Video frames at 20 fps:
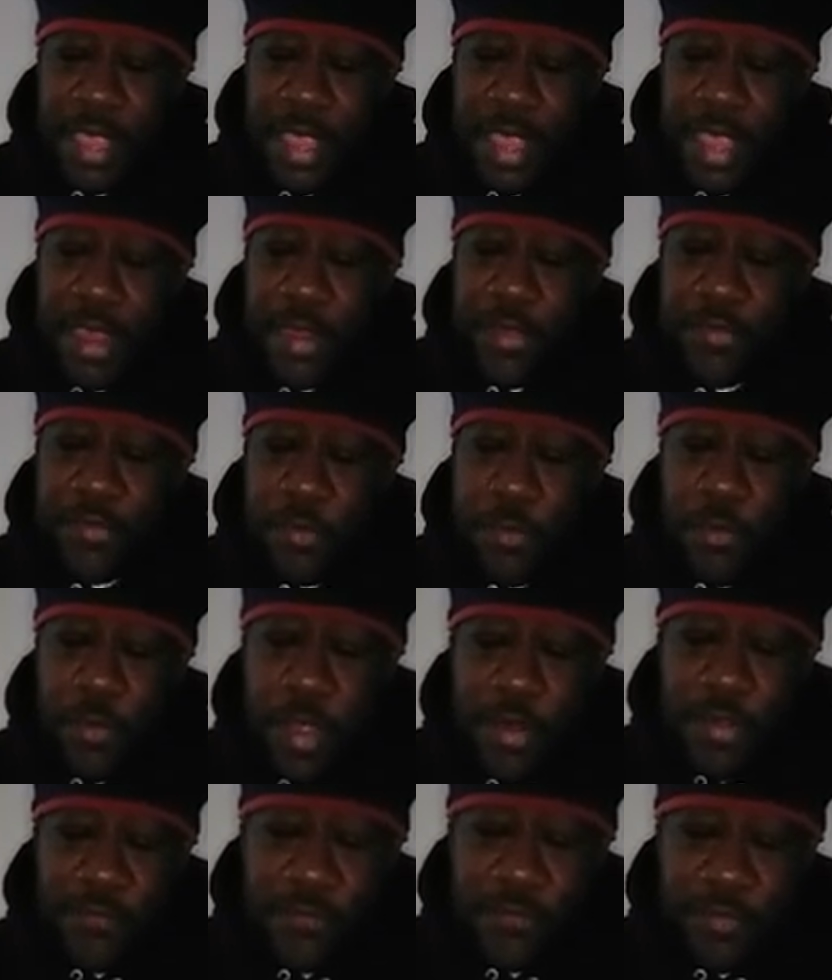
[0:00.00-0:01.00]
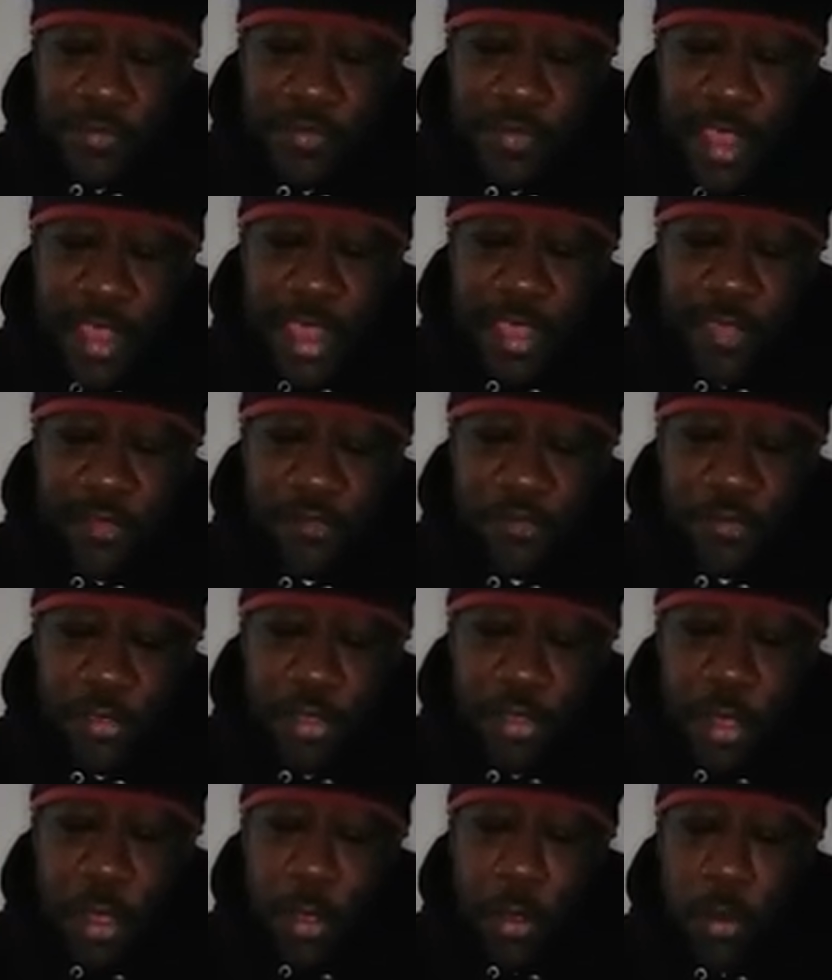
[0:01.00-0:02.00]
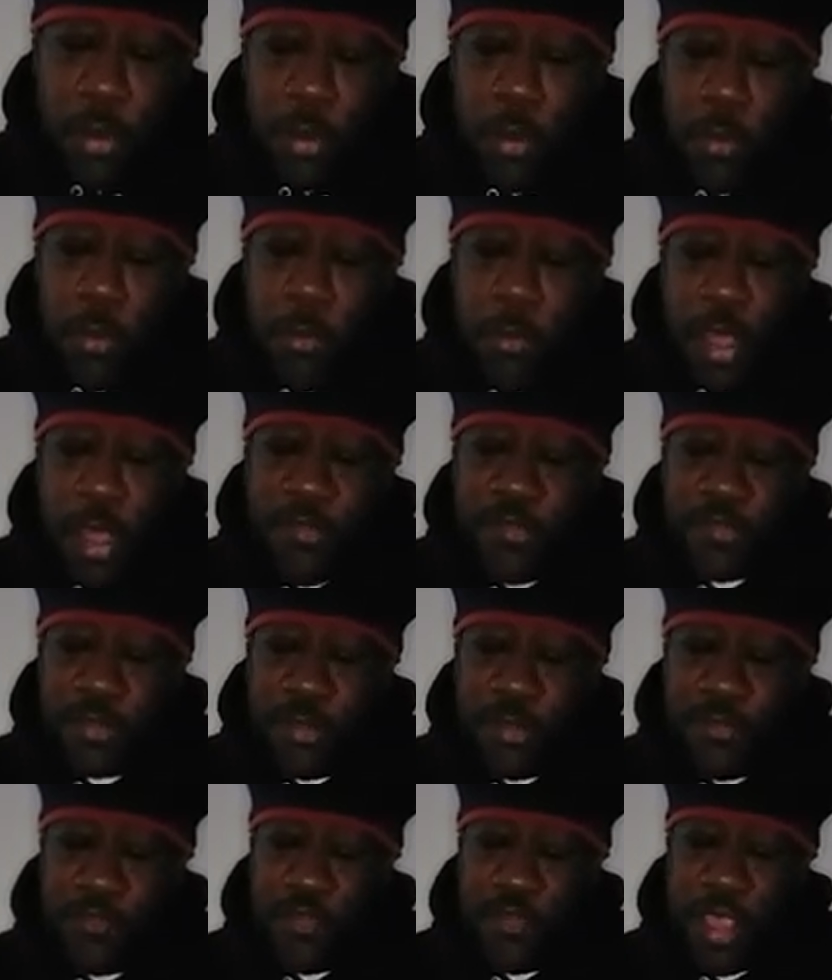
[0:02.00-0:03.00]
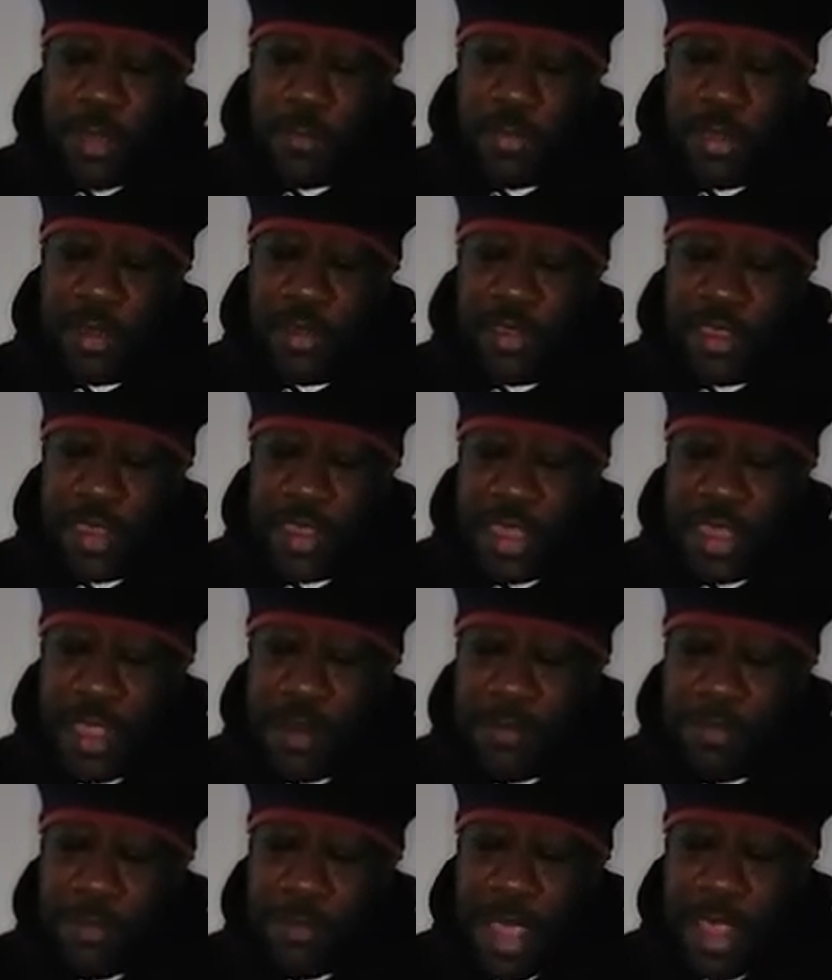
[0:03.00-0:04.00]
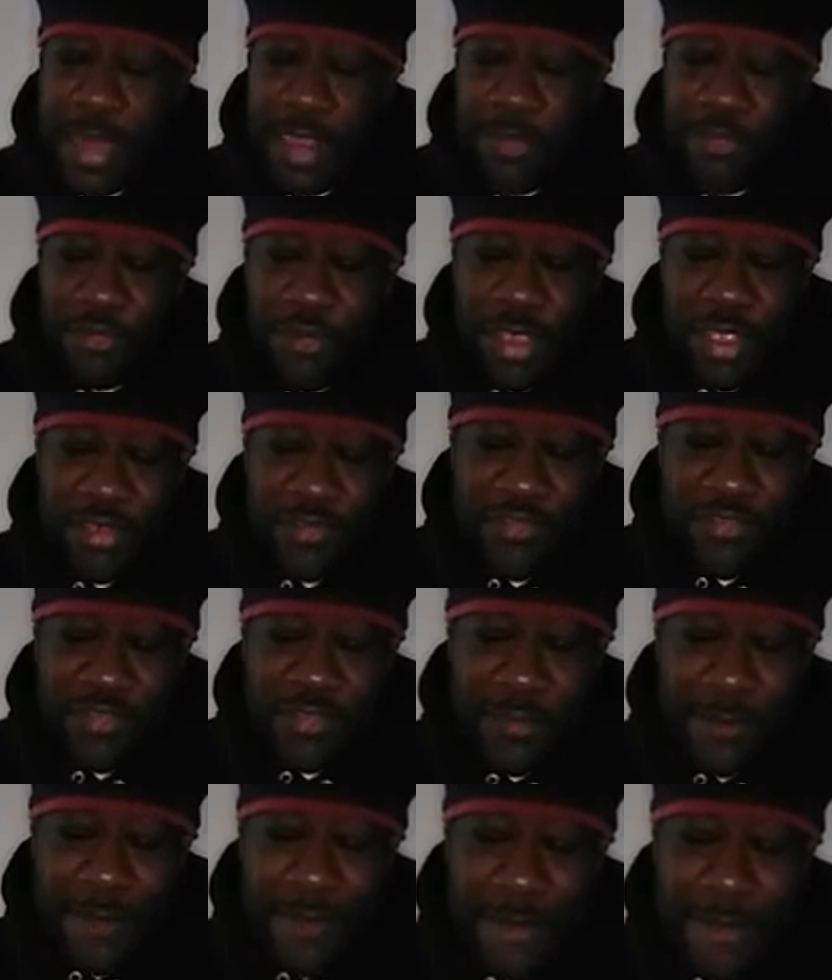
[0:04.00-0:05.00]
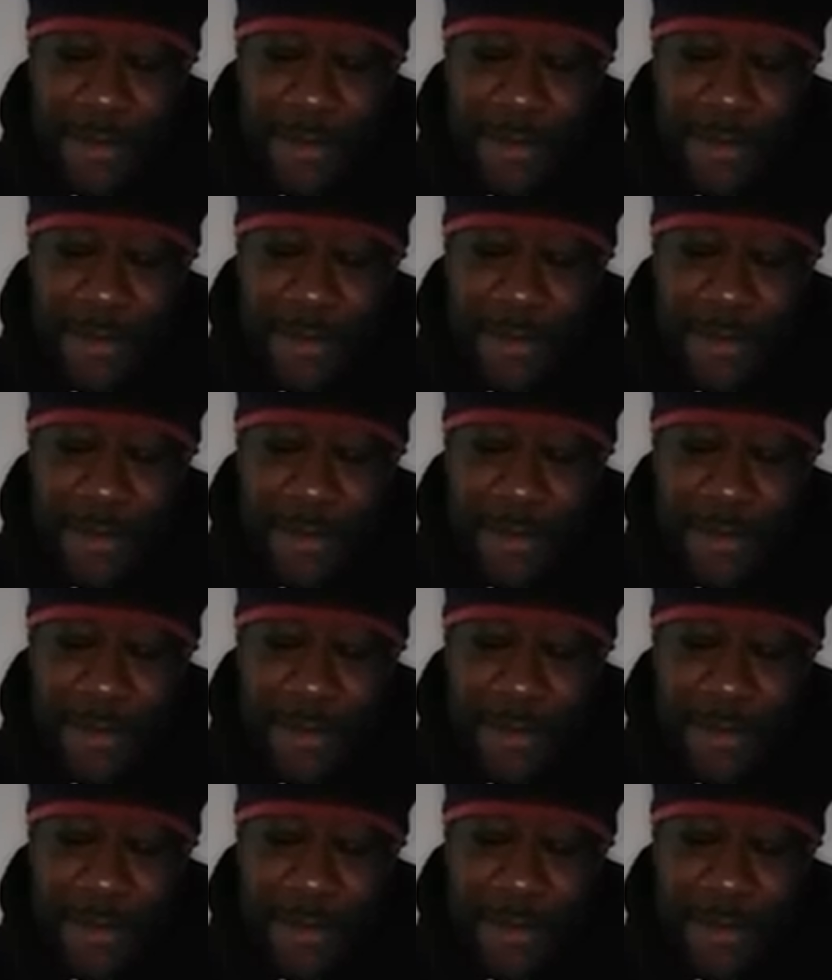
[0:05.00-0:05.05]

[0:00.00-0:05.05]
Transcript: Here's a wonderful chance for the whole Onceler family to get mighty rich.